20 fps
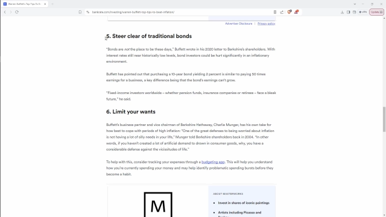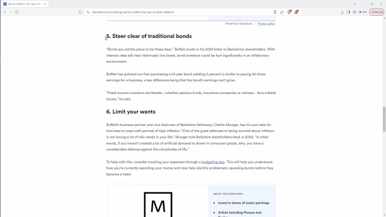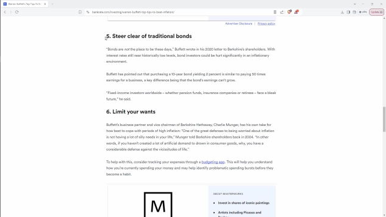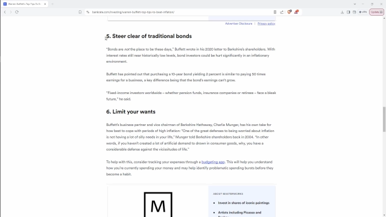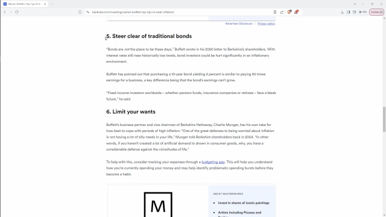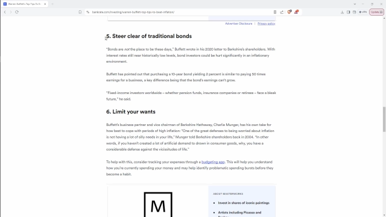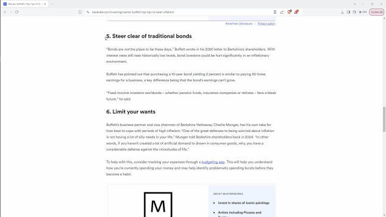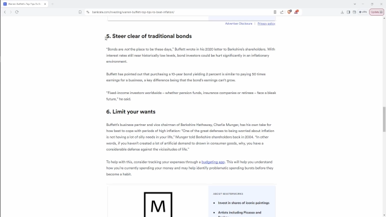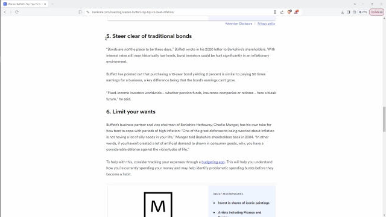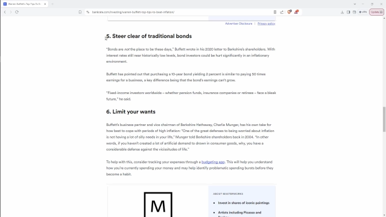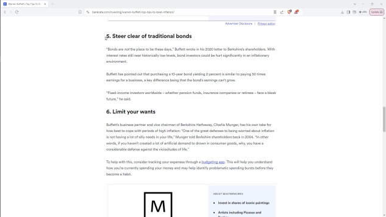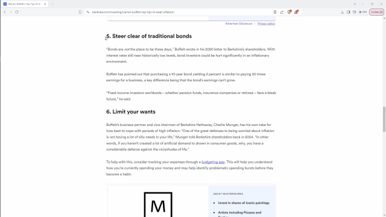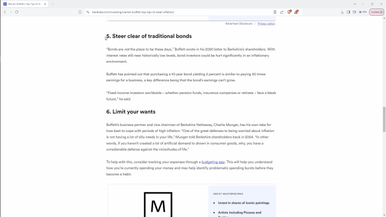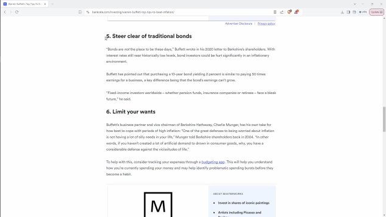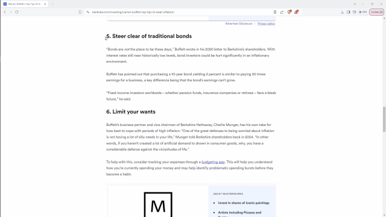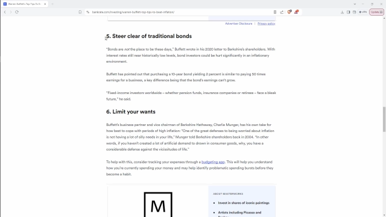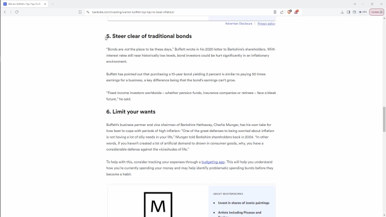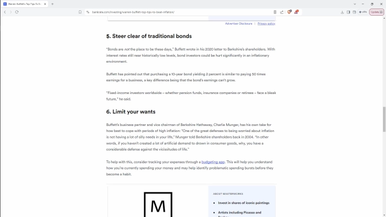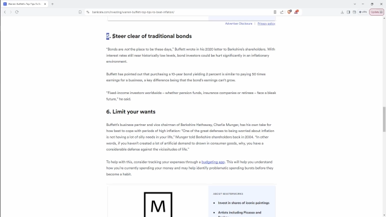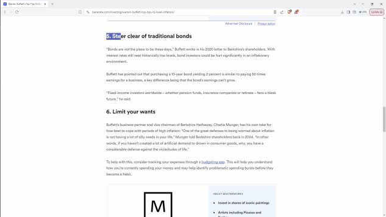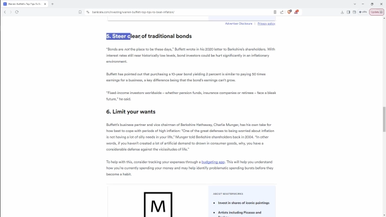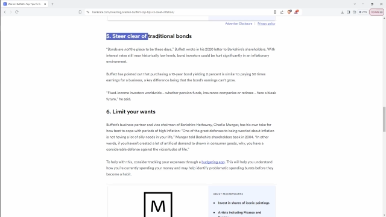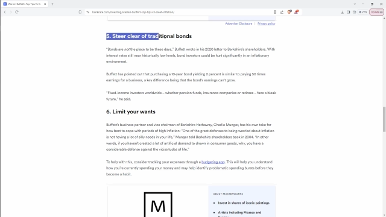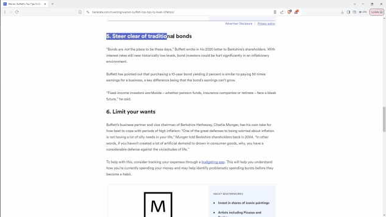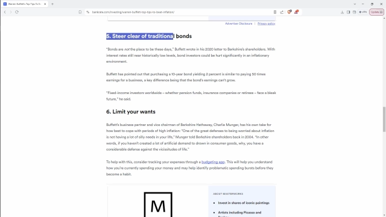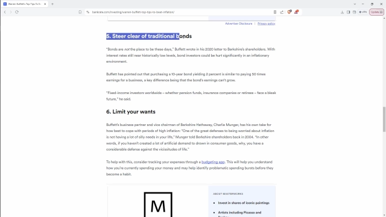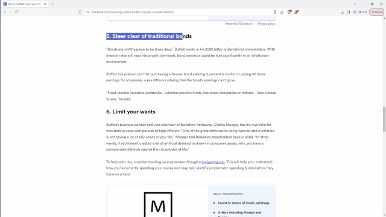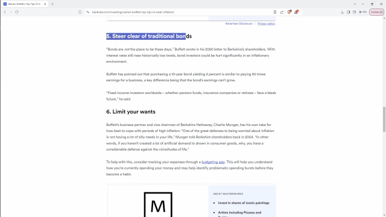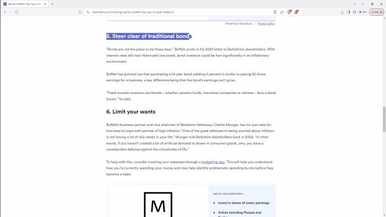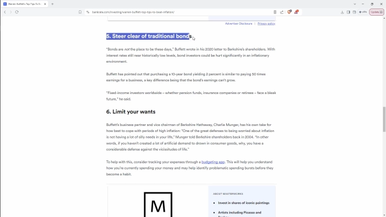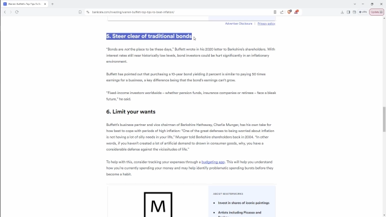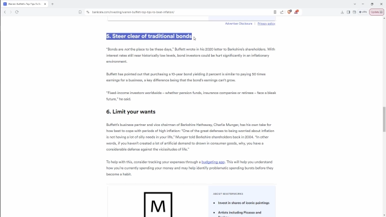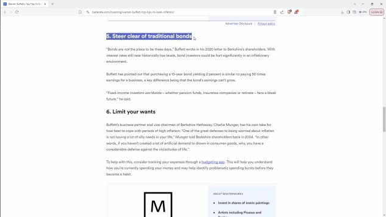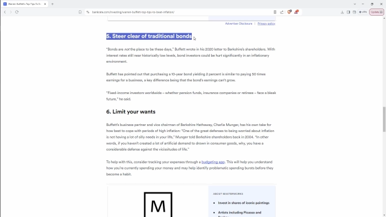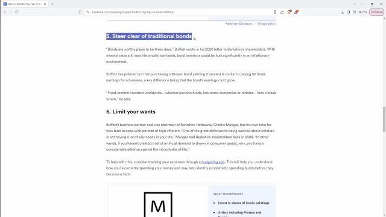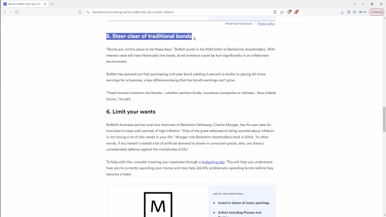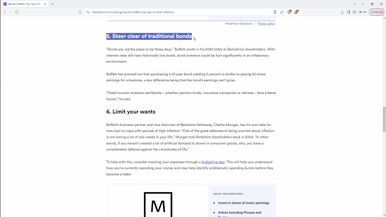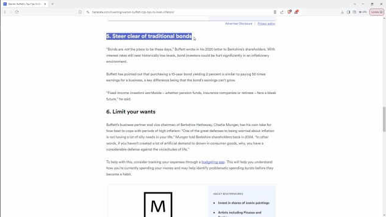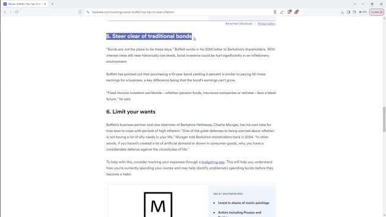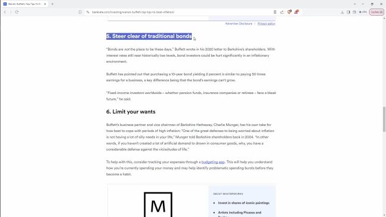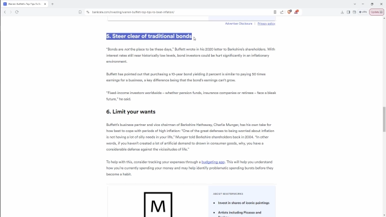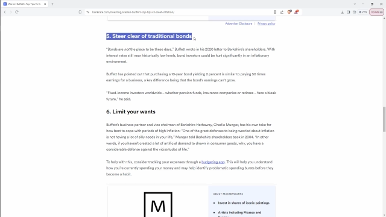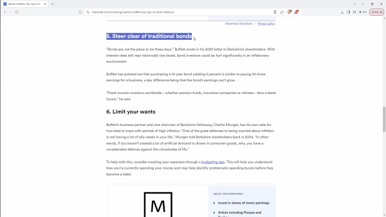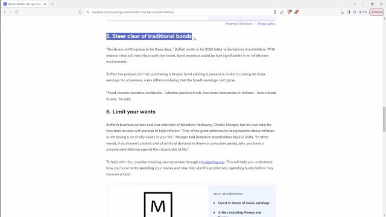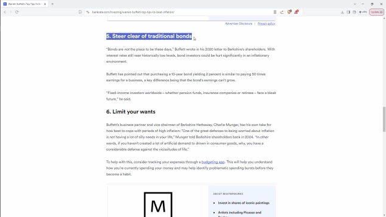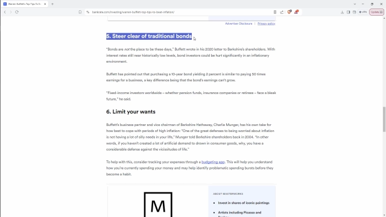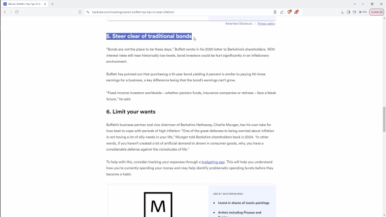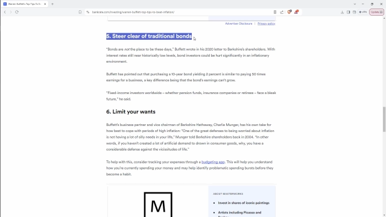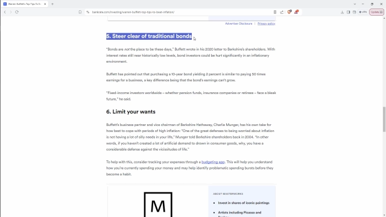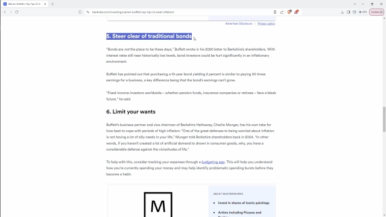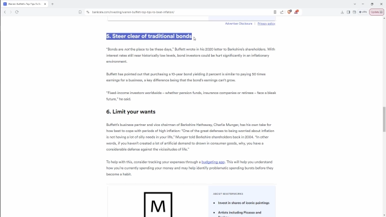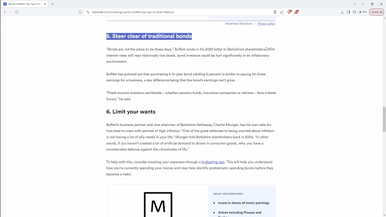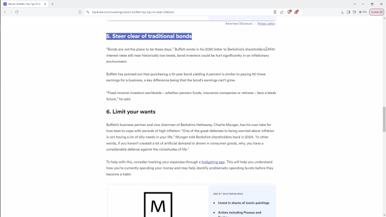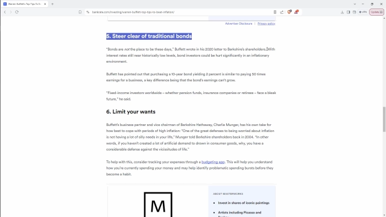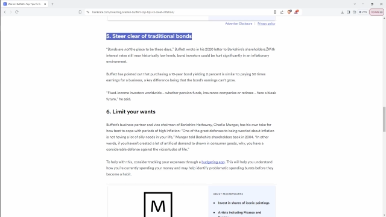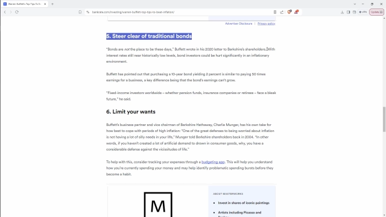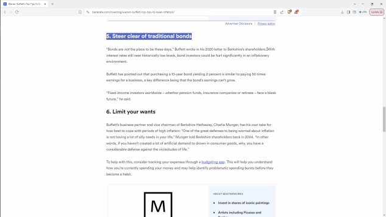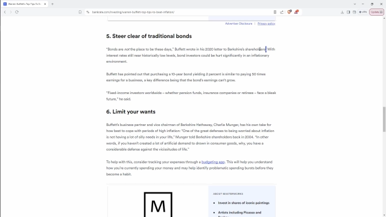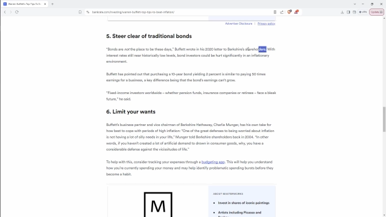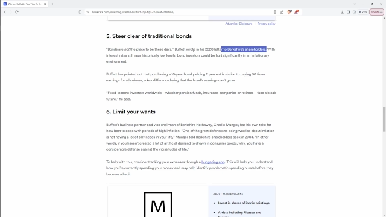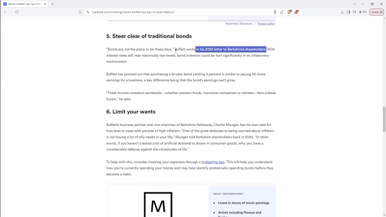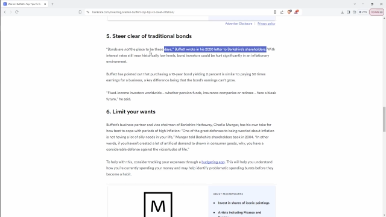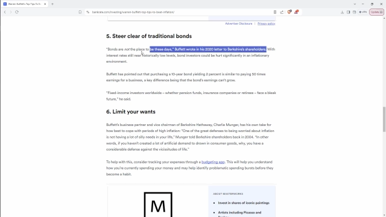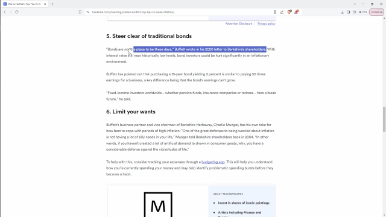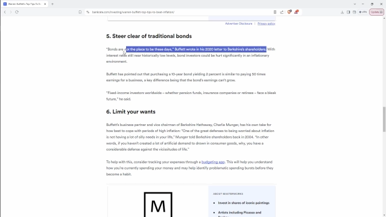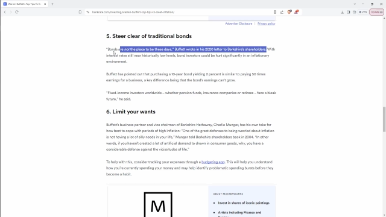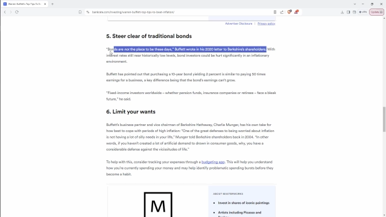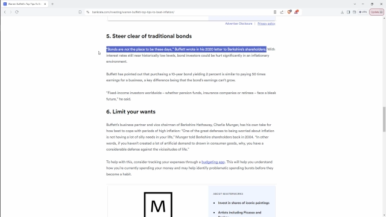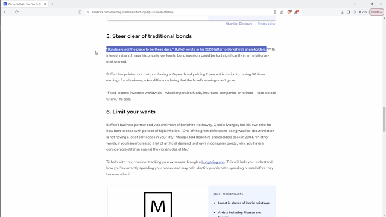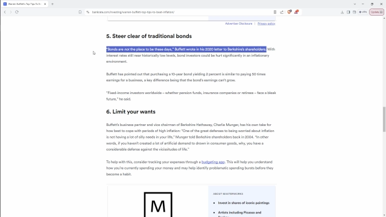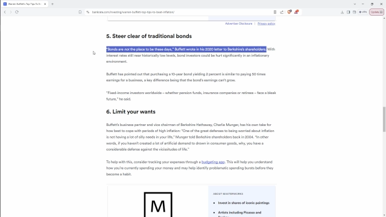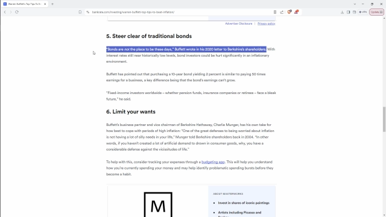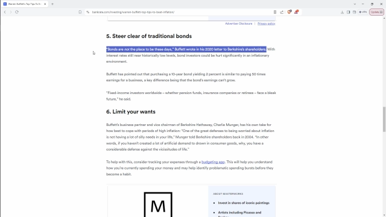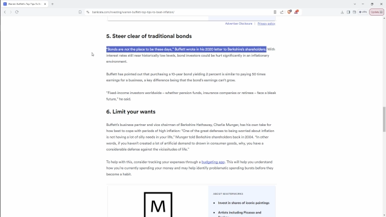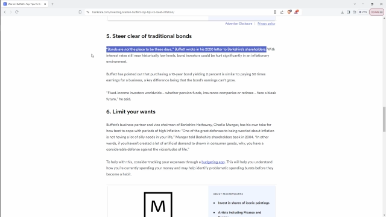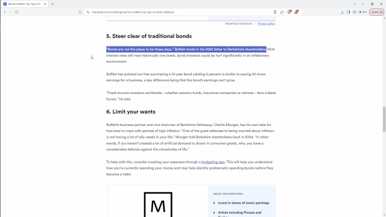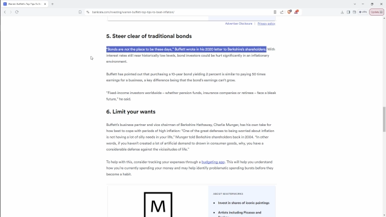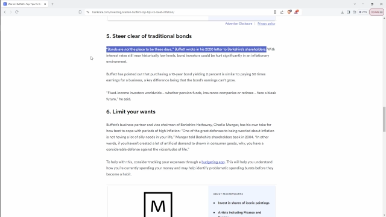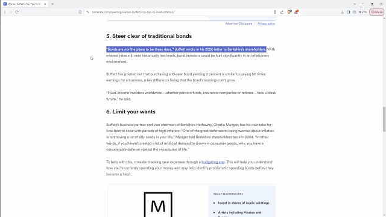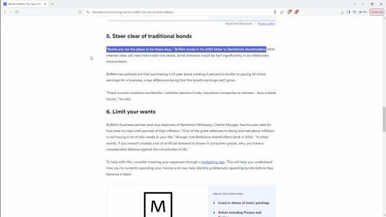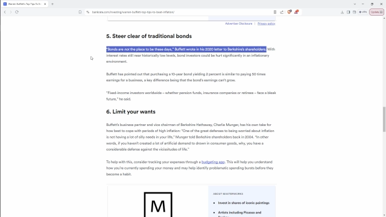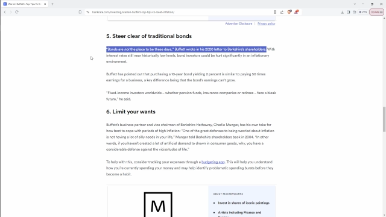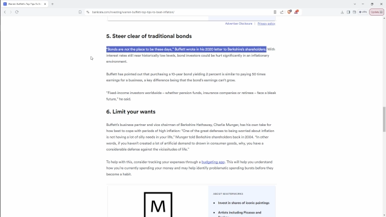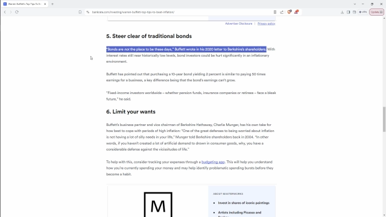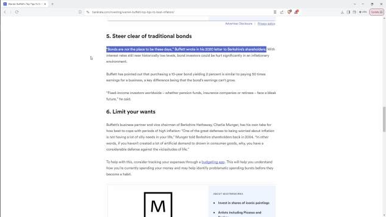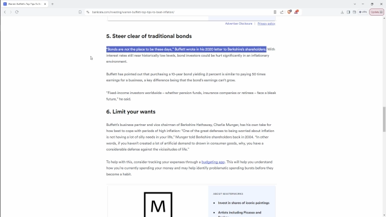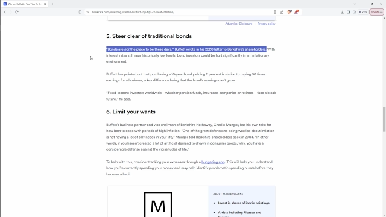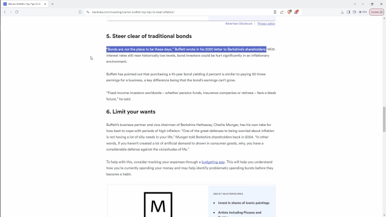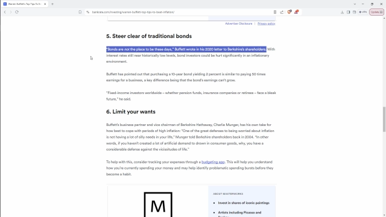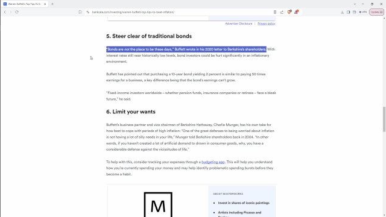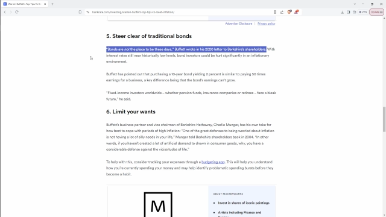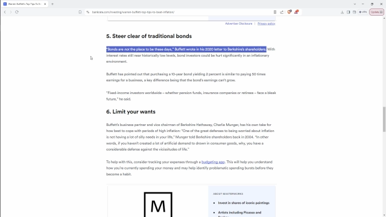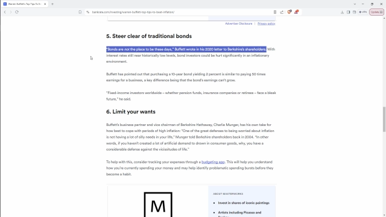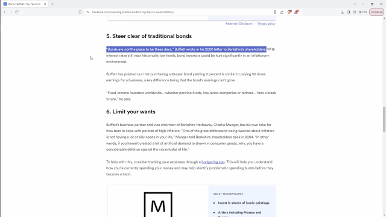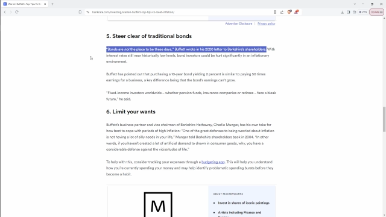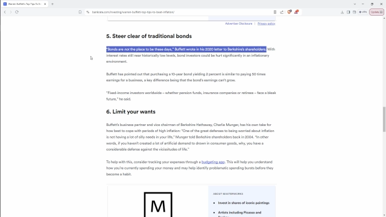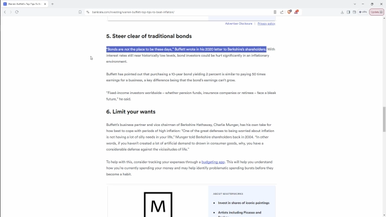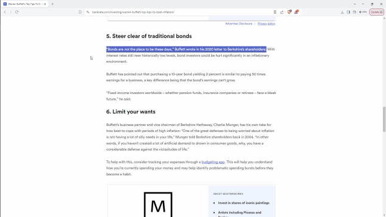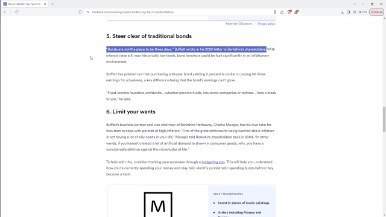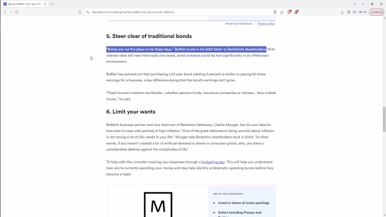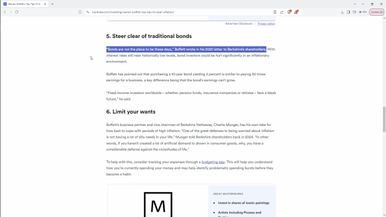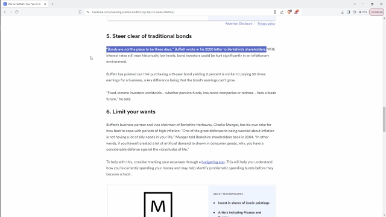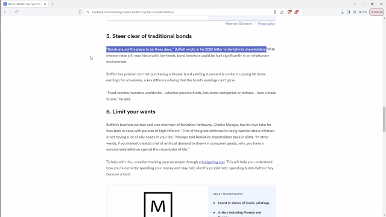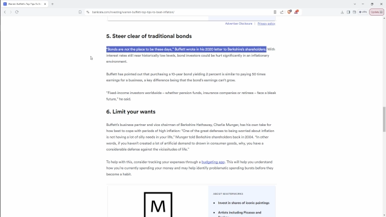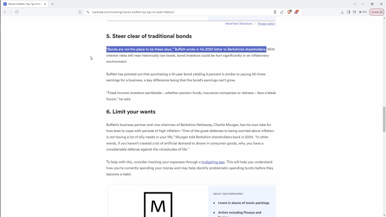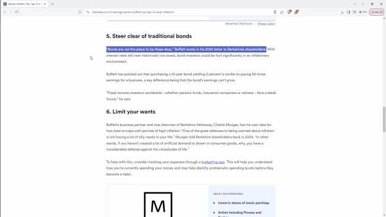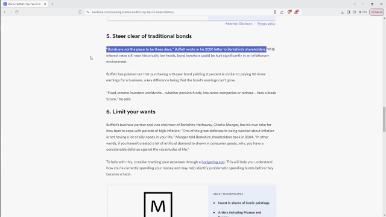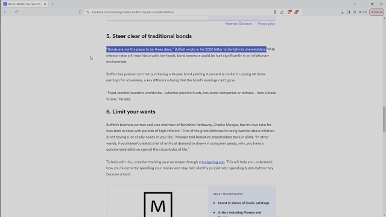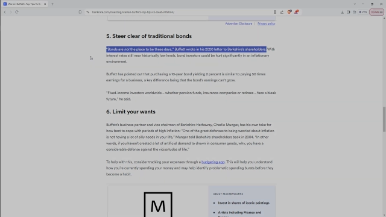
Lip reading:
No face is visible, so there are no lips to read.